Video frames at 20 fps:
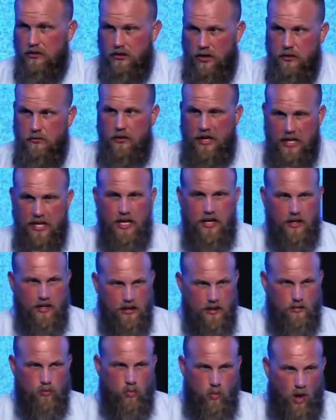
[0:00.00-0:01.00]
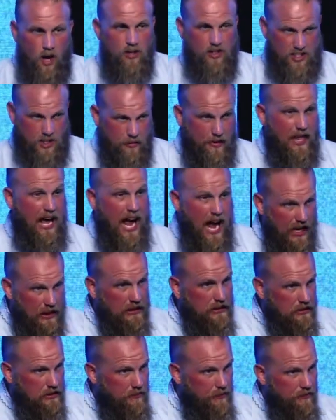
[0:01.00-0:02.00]
Anybody want some of that?
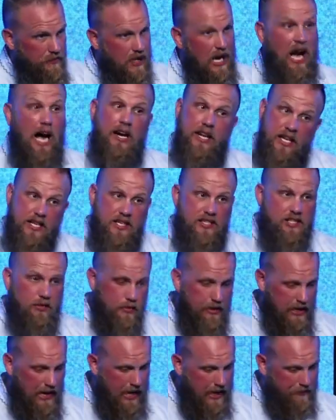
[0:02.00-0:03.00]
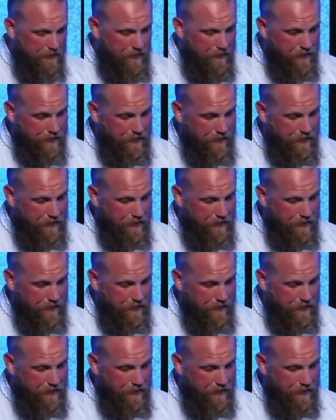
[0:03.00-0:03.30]
I need some of that.